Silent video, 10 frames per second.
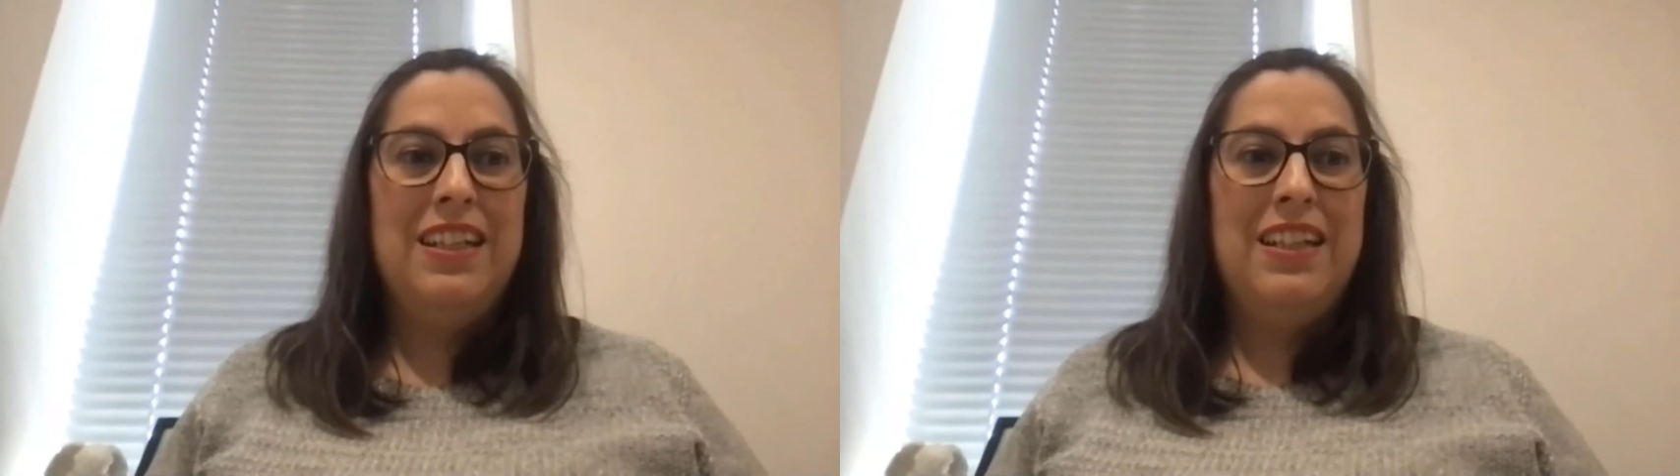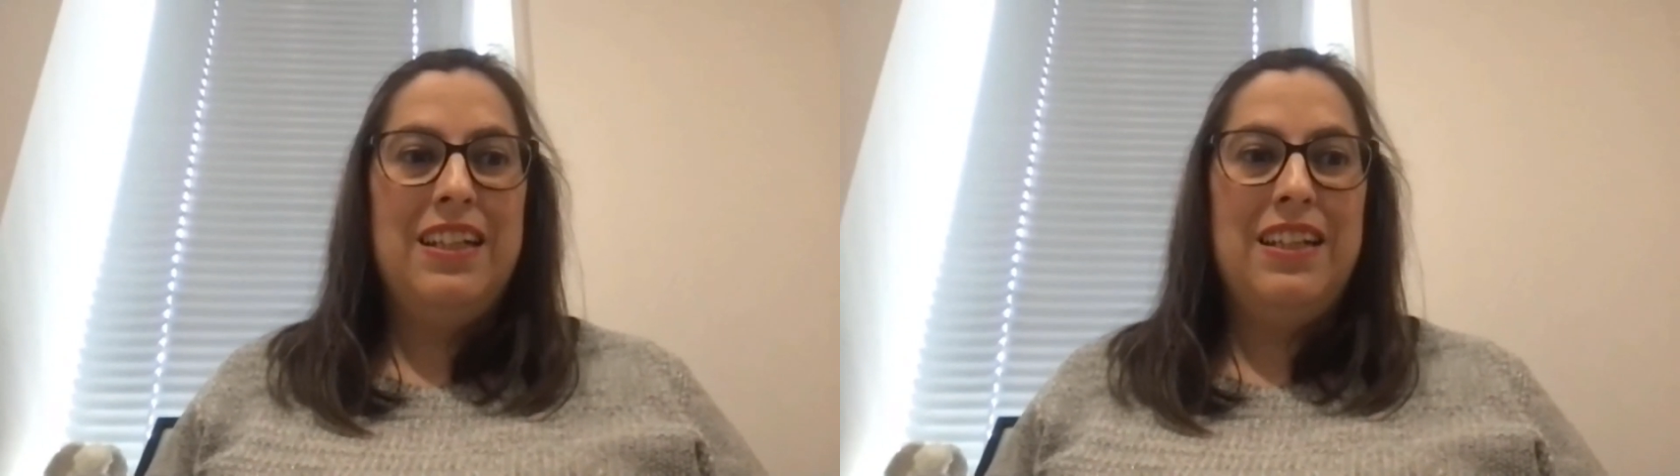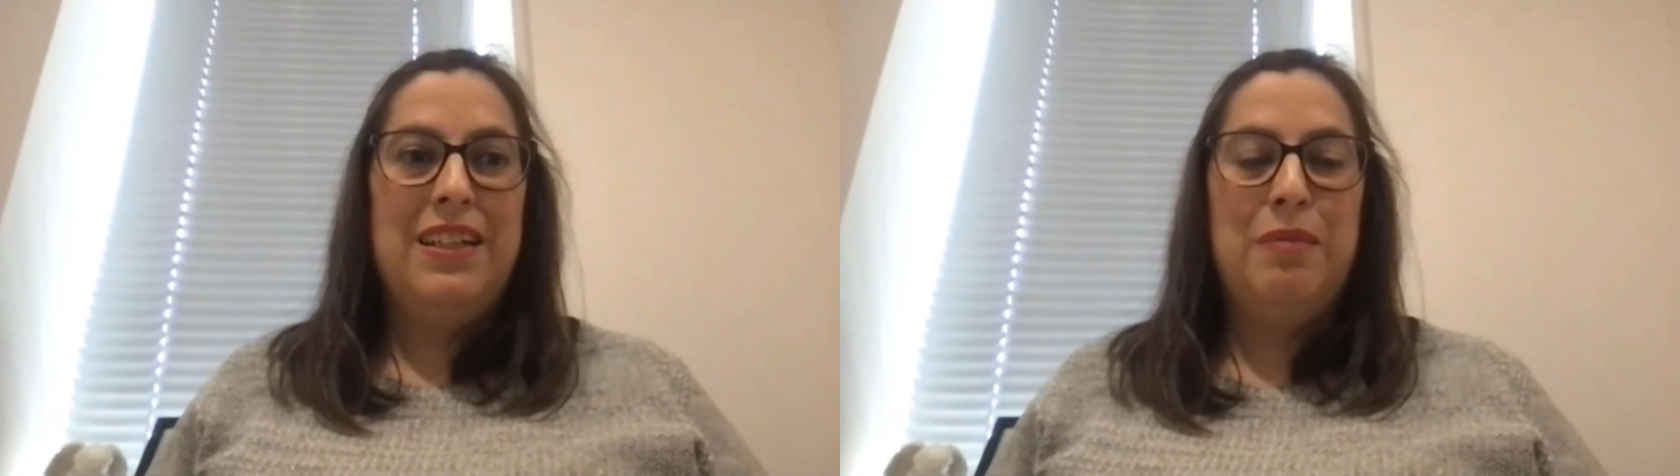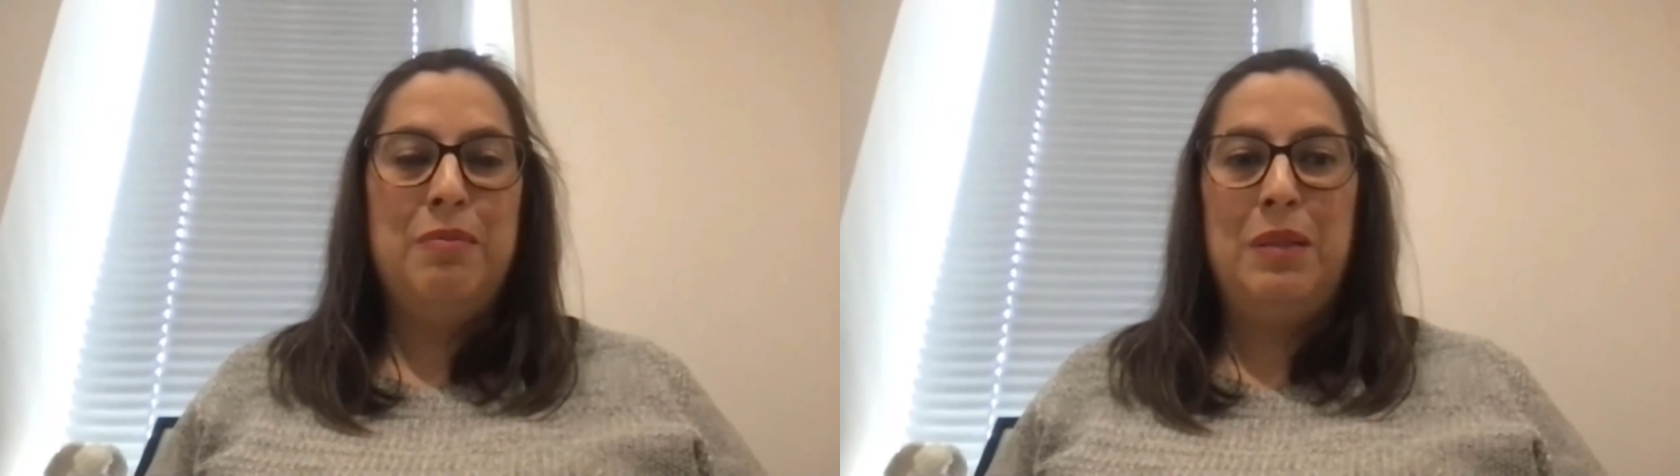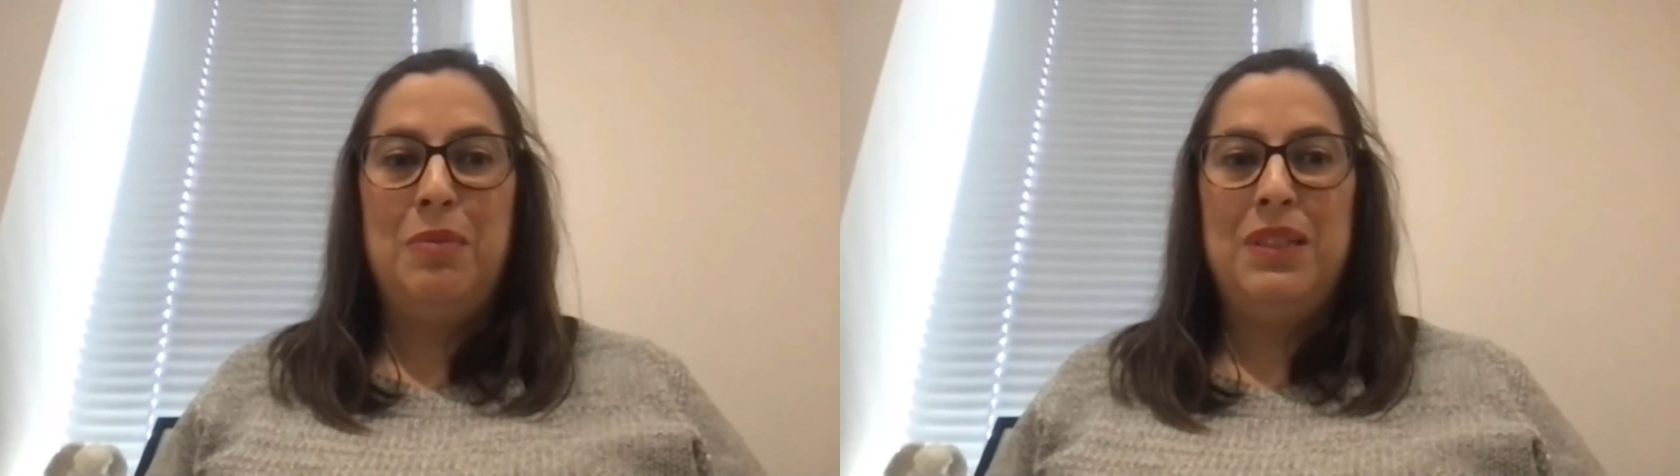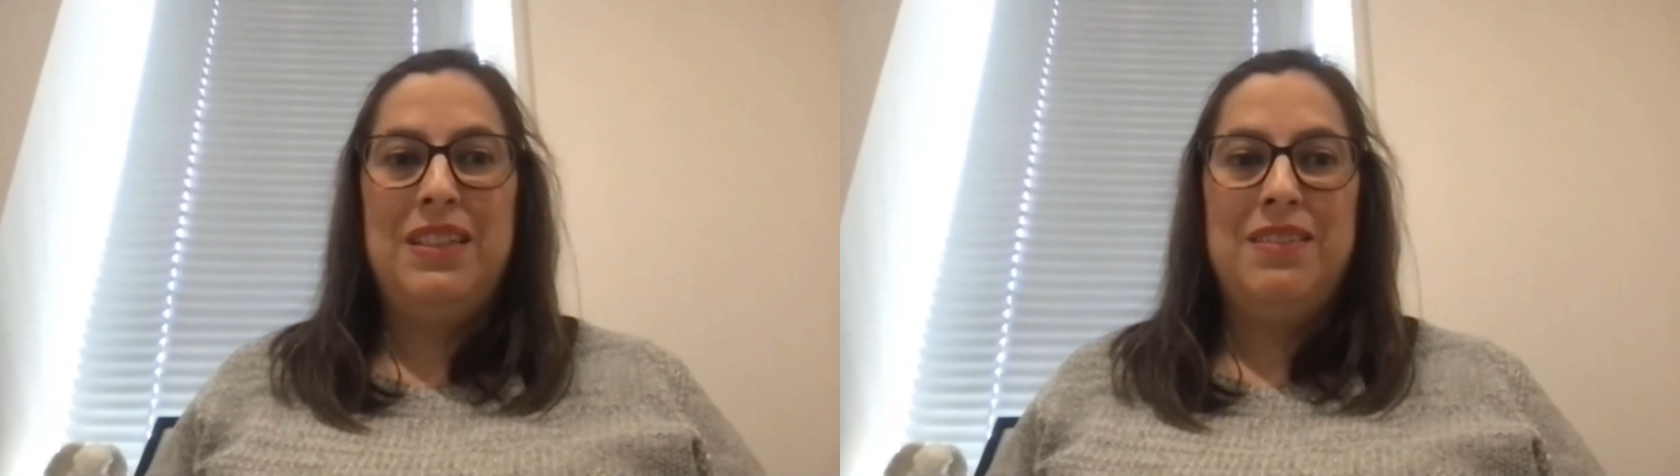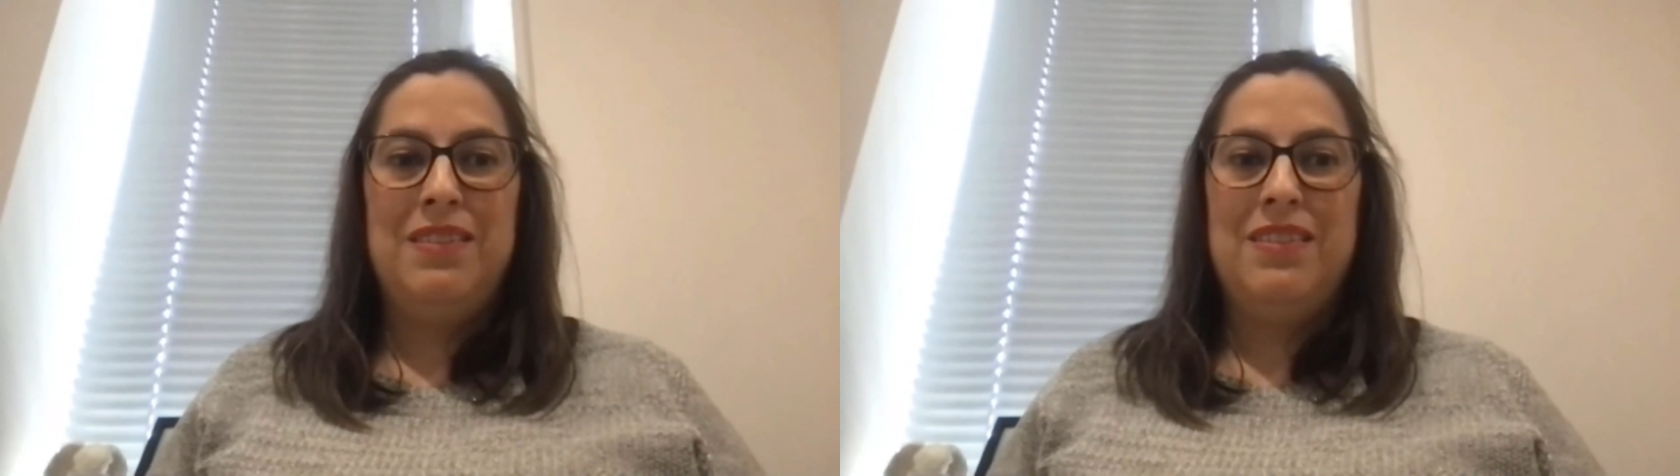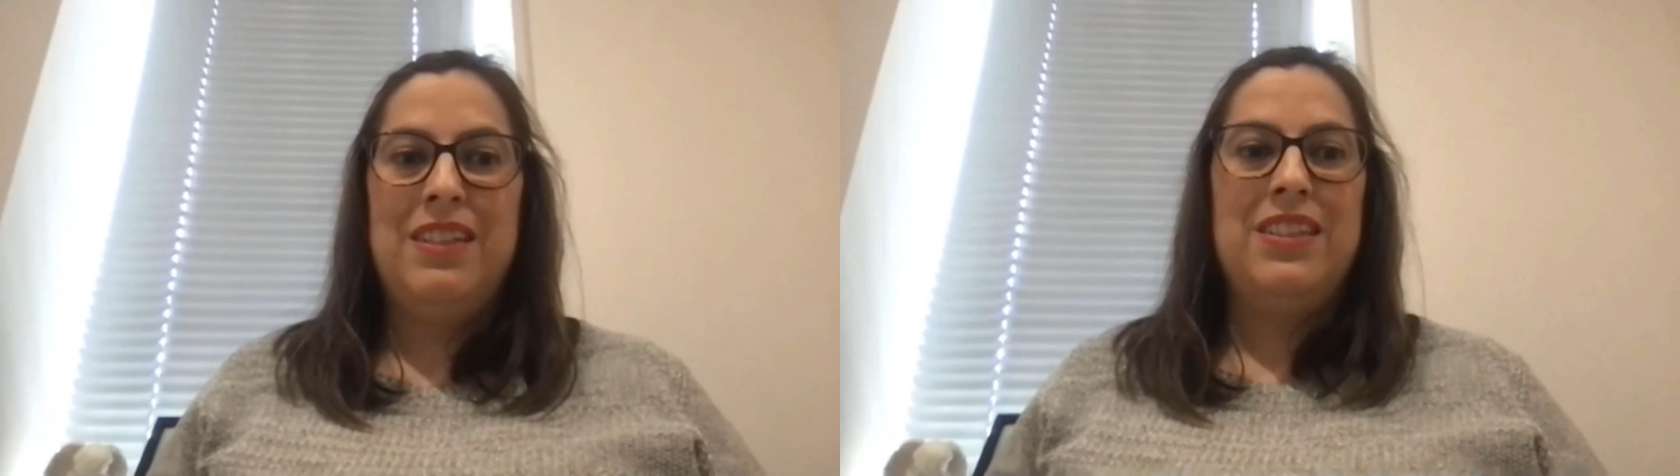maybe
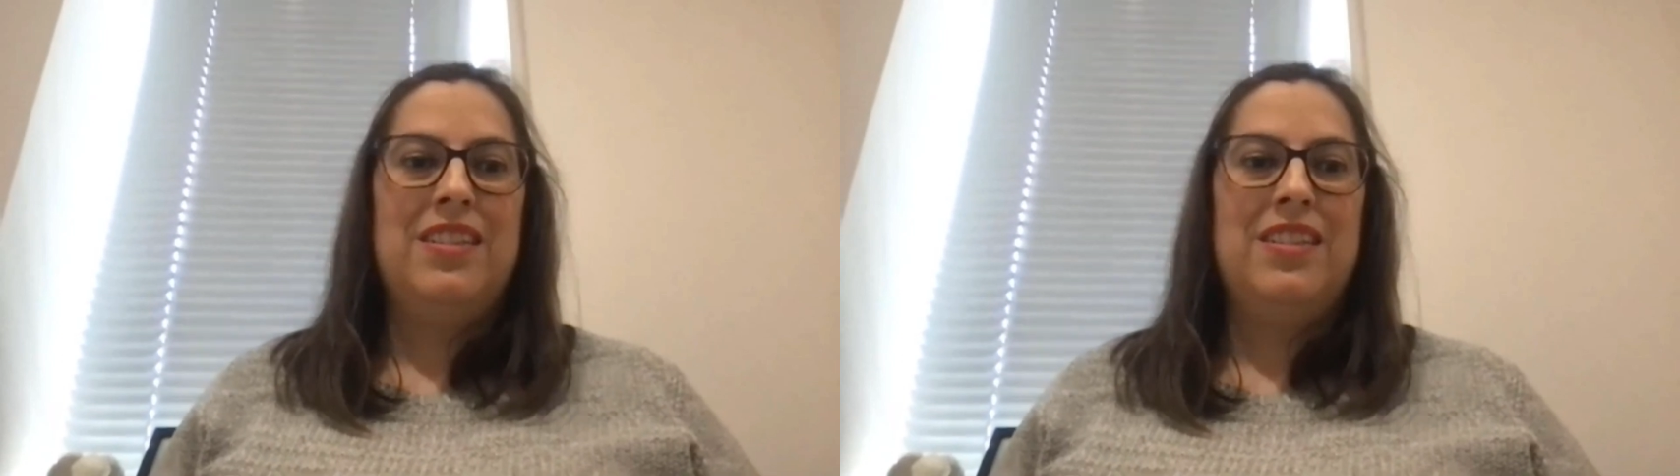learning